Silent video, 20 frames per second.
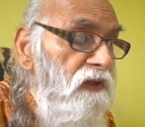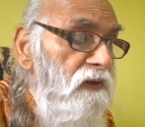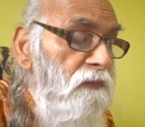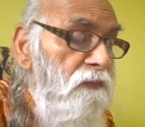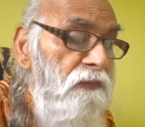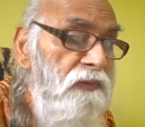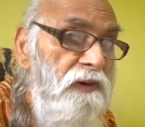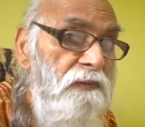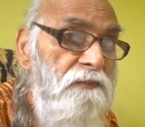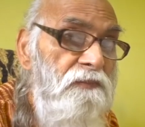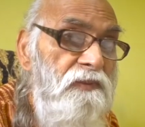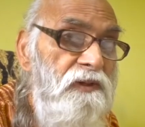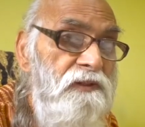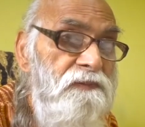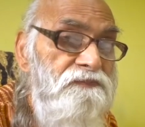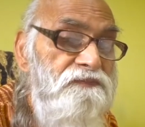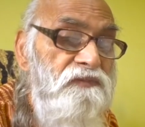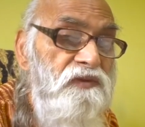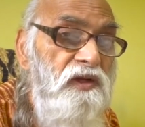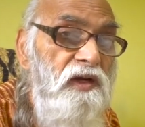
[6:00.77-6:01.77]
Brahma
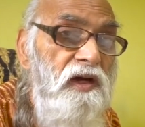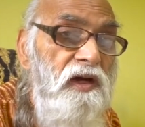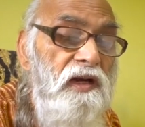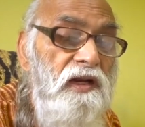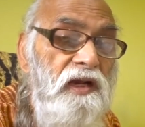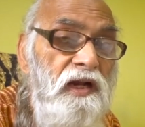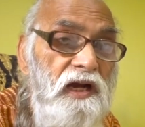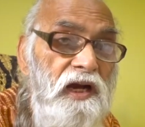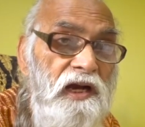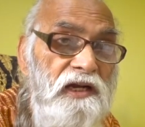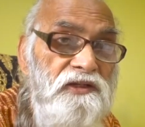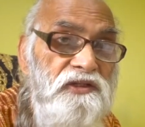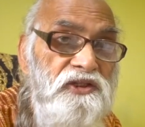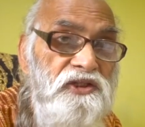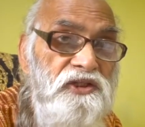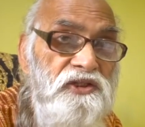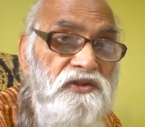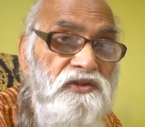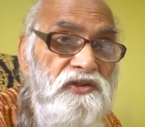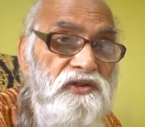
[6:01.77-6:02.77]
or
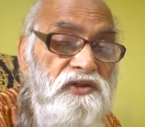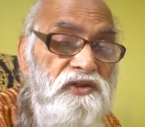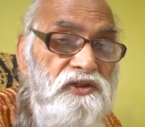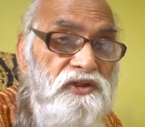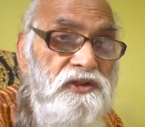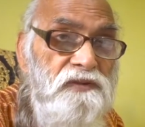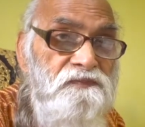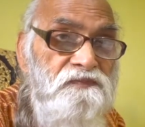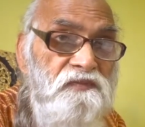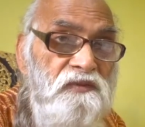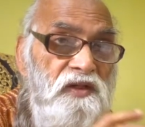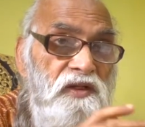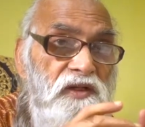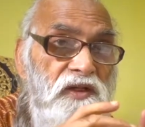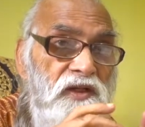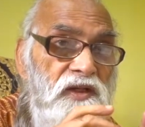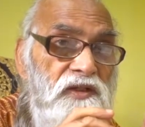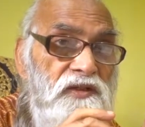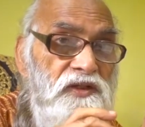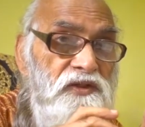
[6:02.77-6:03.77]
consciousness.
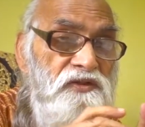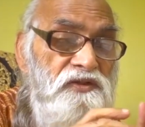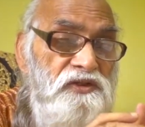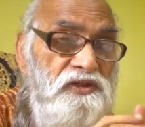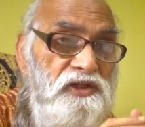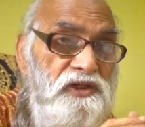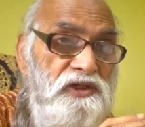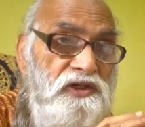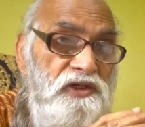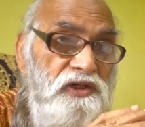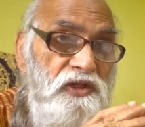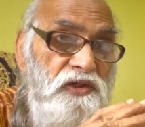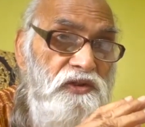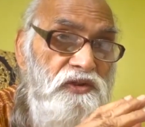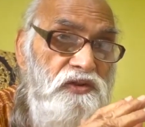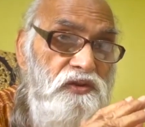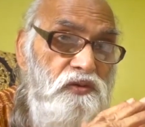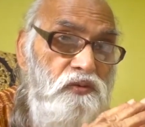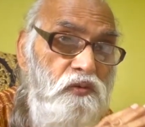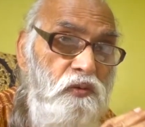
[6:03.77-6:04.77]
The seed
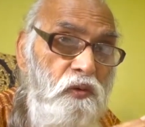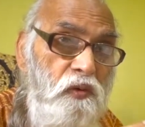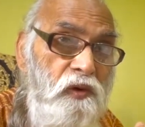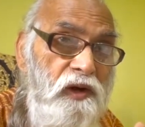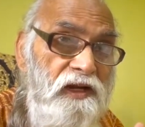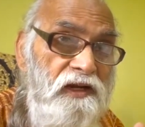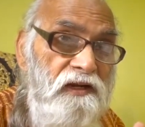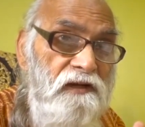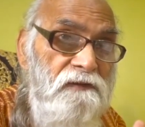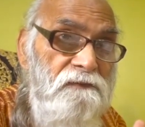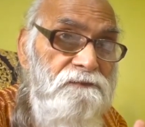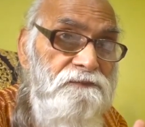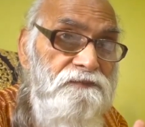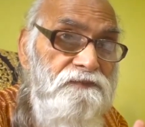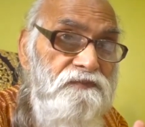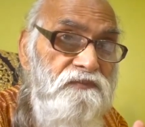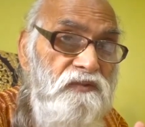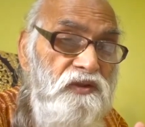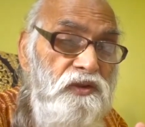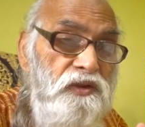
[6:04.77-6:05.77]
is one,
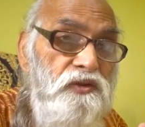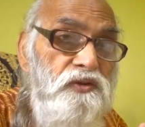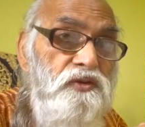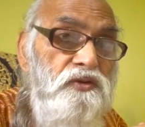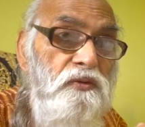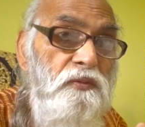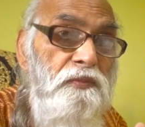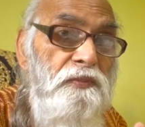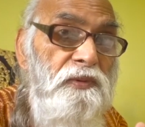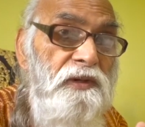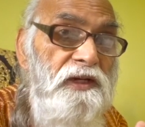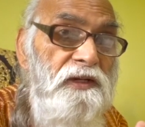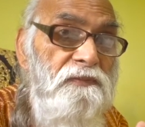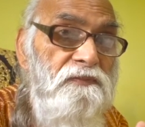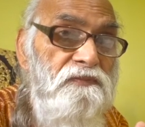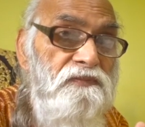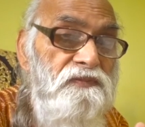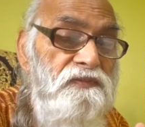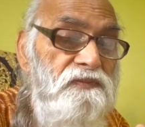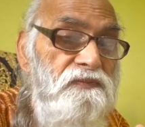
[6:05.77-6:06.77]
the
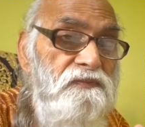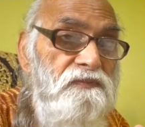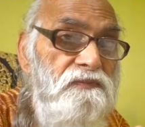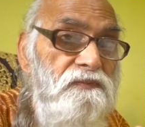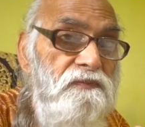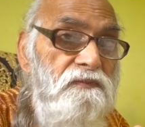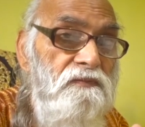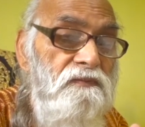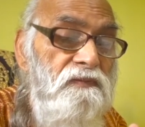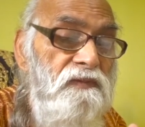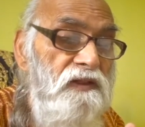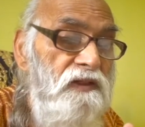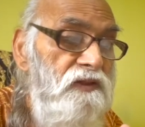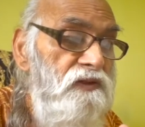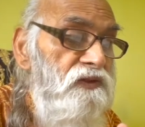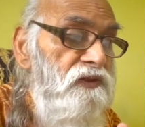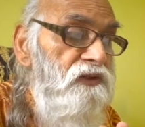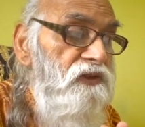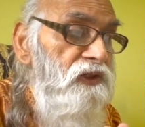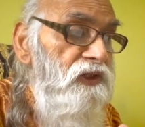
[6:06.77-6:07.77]
supreme
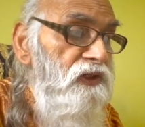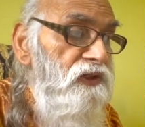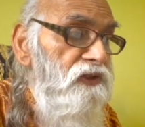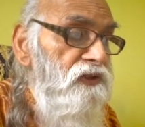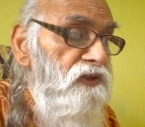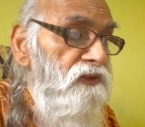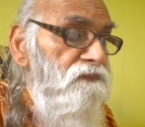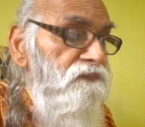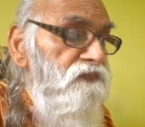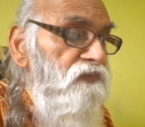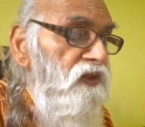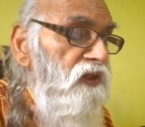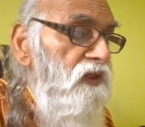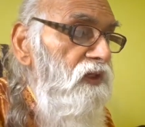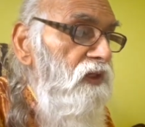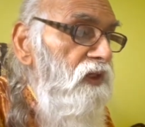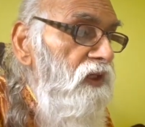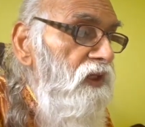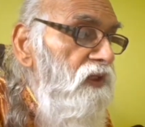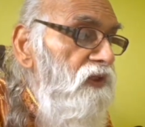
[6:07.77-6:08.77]
seed.
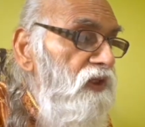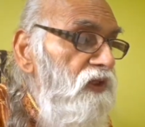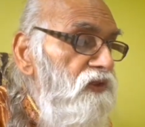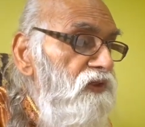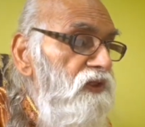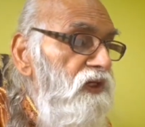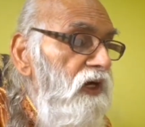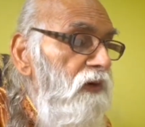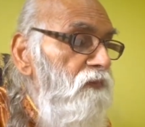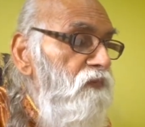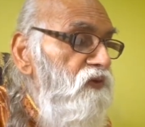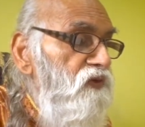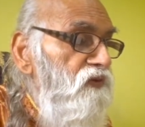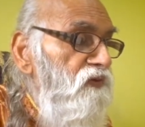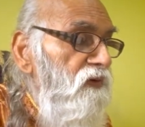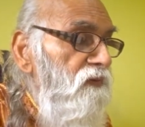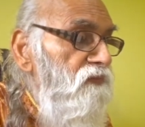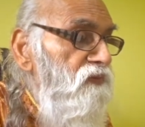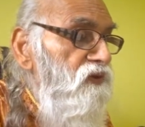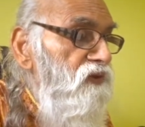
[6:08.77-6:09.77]
This comes
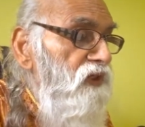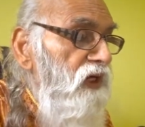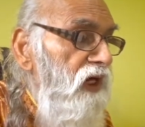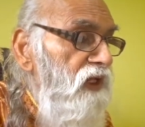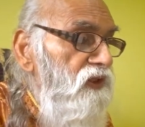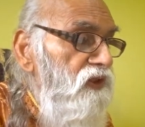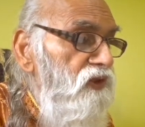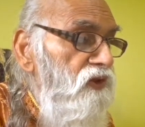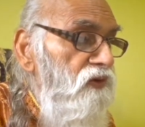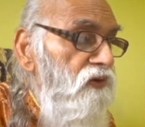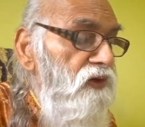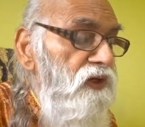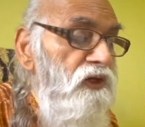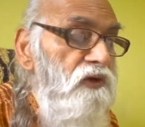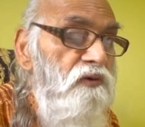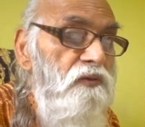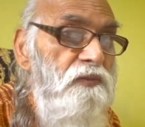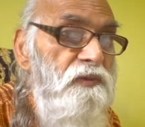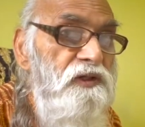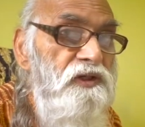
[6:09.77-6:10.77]
from
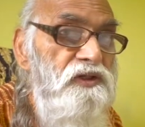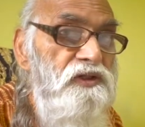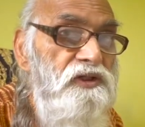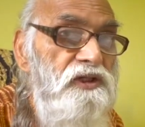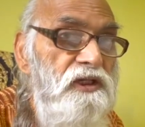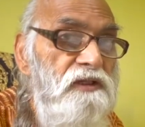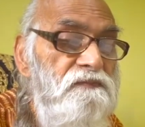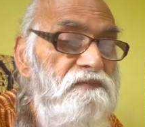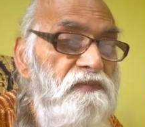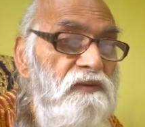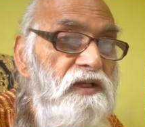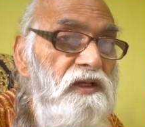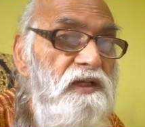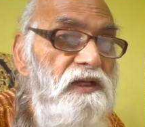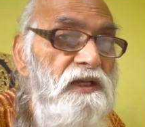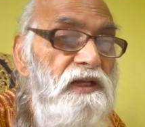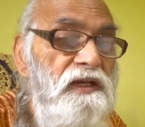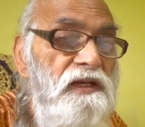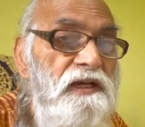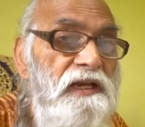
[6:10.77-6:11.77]
Chandogya Upanishad.
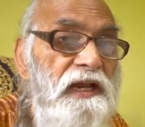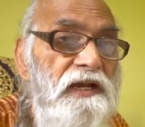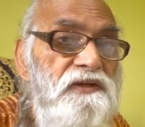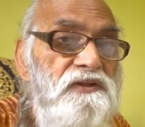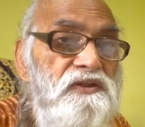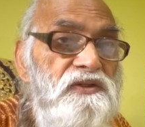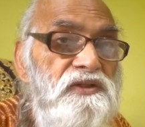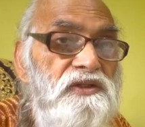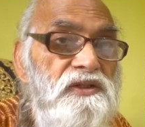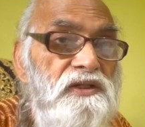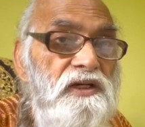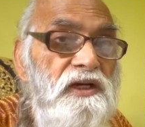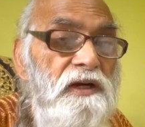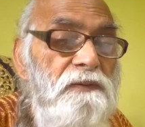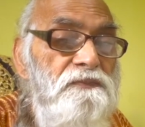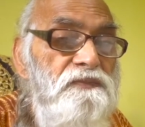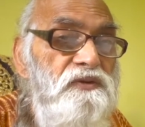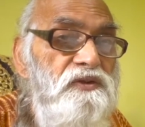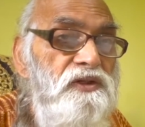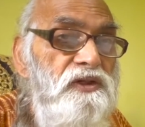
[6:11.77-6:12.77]
Next
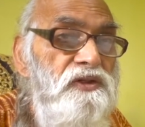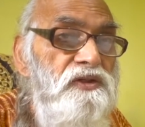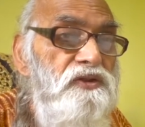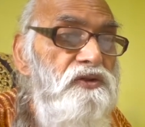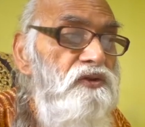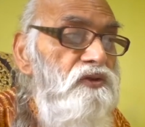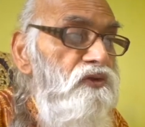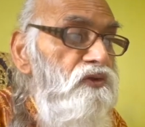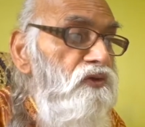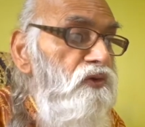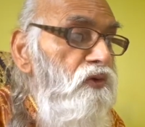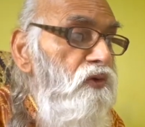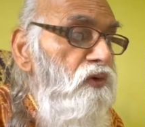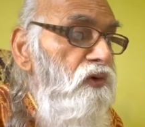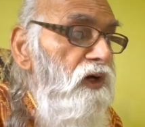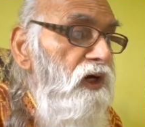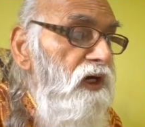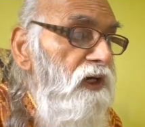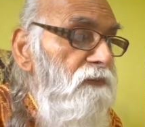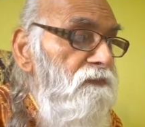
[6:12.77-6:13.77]
comes in
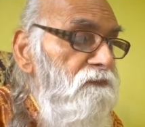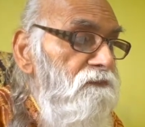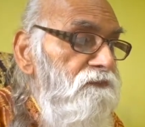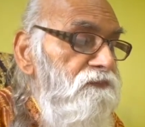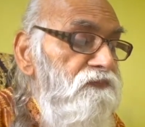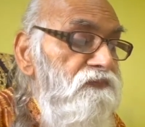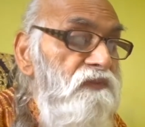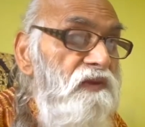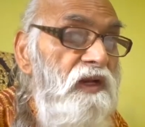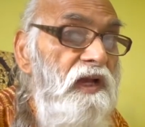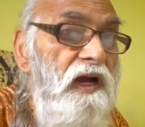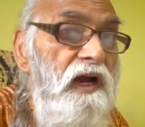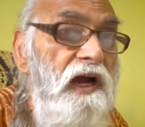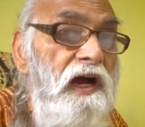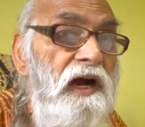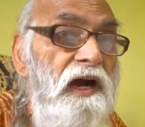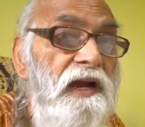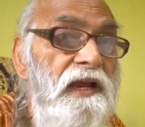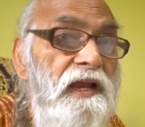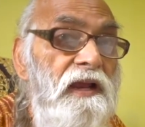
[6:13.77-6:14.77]
Soham,
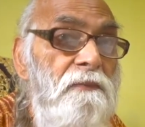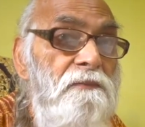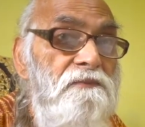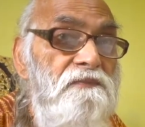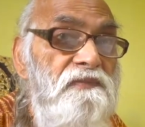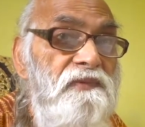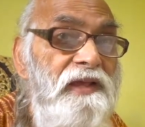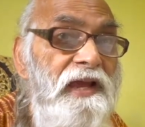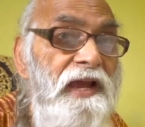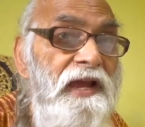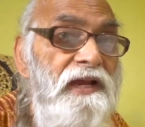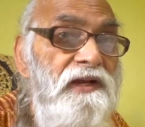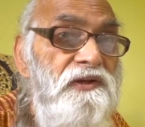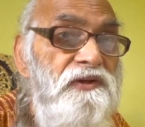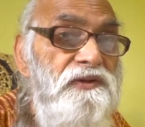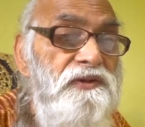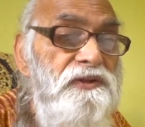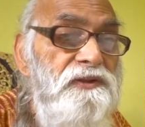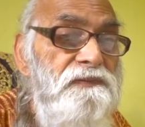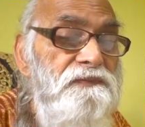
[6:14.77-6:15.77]
I am
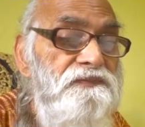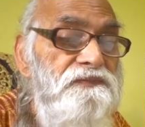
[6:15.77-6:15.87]
that.